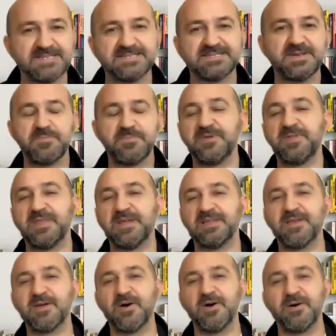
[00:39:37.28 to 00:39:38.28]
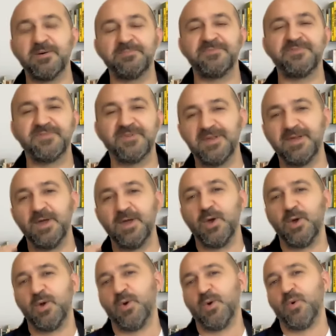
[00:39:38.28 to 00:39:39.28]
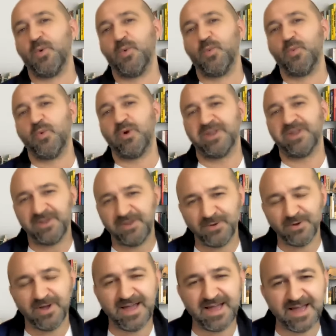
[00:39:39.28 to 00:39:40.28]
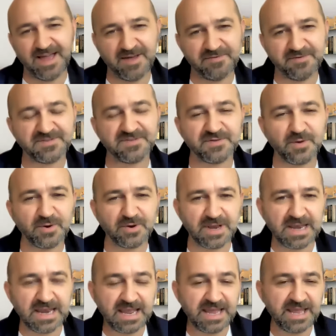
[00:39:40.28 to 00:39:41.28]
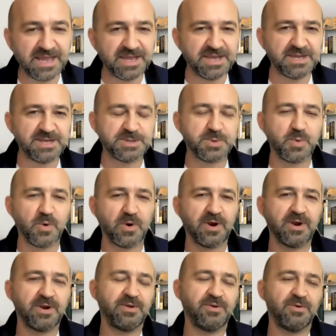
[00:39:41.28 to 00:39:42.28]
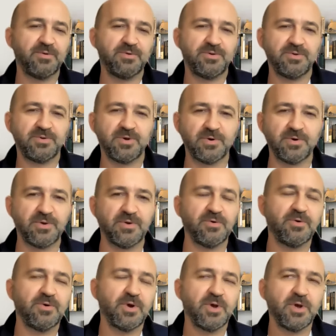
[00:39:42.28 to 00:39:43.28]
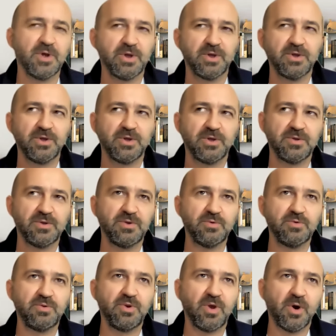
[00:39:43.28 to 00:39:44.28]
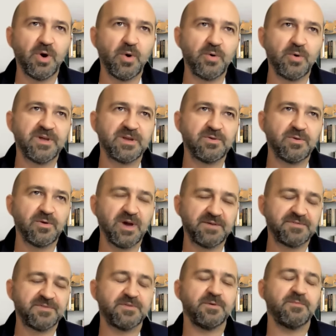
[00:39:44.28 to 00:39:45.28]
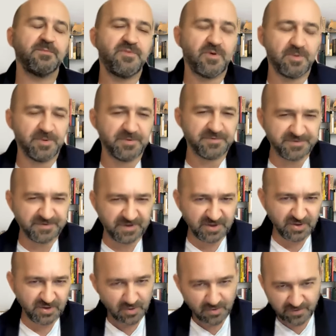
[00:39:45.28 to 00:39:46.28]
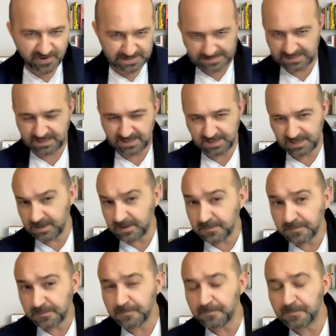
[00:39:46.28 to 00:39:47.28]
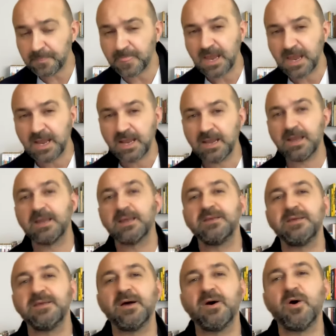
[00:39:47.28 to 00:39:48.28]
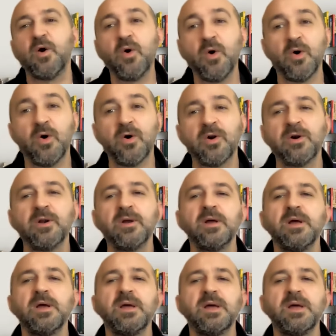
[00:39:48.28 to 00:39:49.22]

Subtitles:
it something that comes when you have a certain age where you know that you have some form of security, or